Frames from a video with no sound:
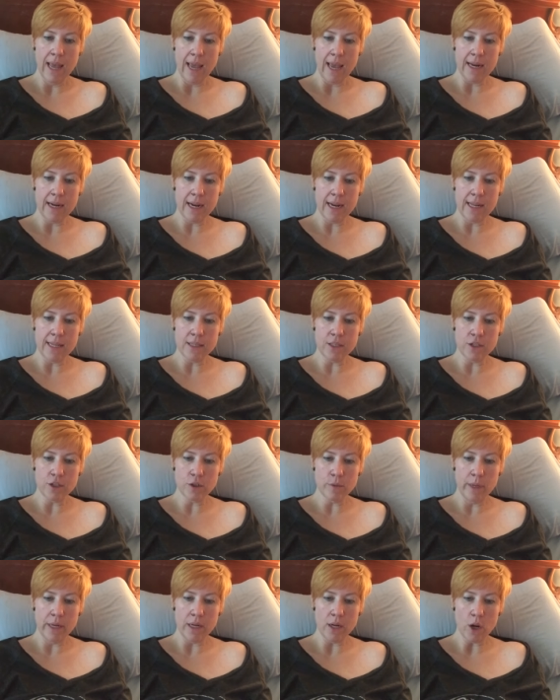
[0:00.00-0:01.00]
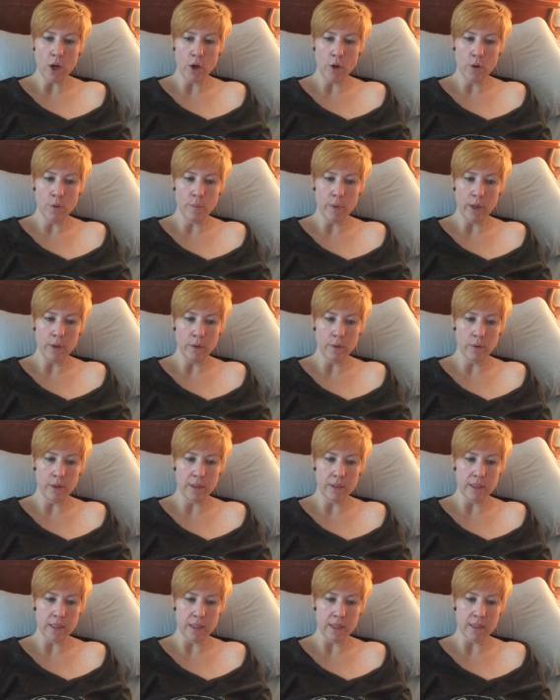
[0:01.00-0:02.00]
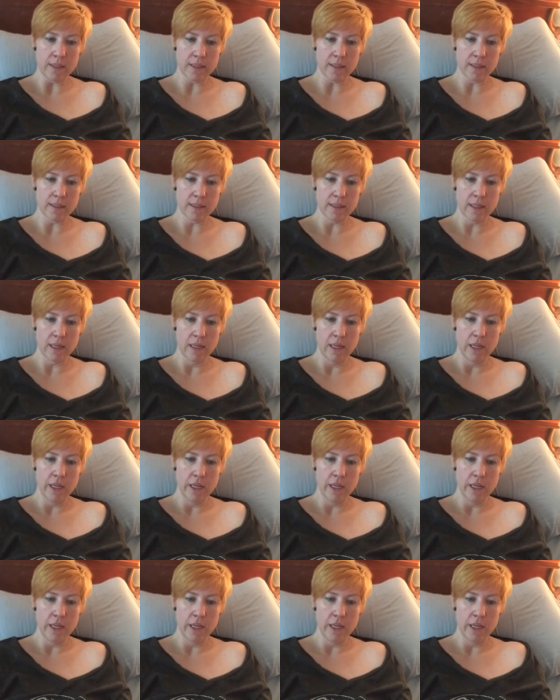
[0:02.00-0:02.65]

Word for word: and an instrument oboe discs.